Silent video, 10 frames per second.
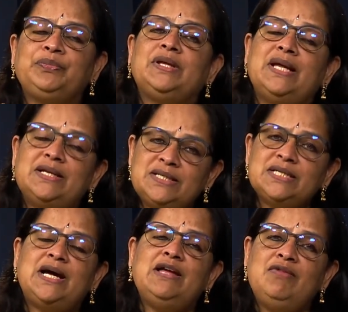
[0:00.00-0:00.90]
That is,
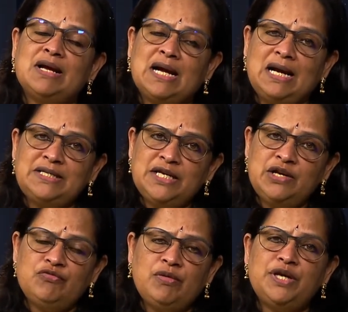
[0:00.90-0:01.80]
I will collect
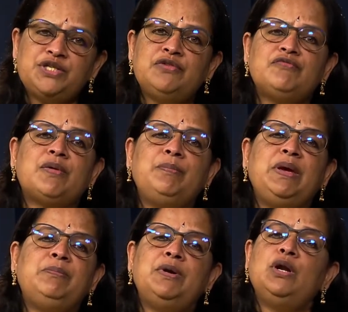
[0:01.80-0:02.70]
information from
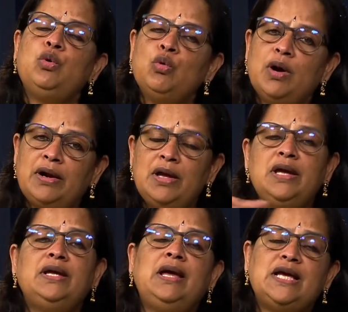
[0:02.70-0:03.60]
people who are
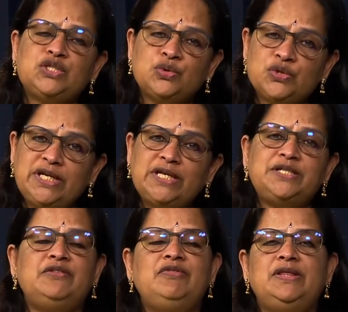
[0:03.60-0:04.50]

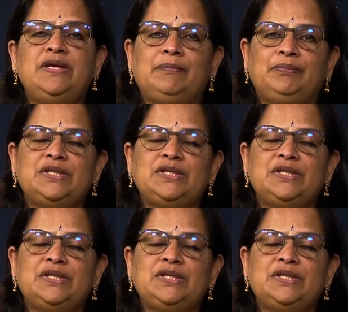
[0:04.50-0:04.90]
associated with them.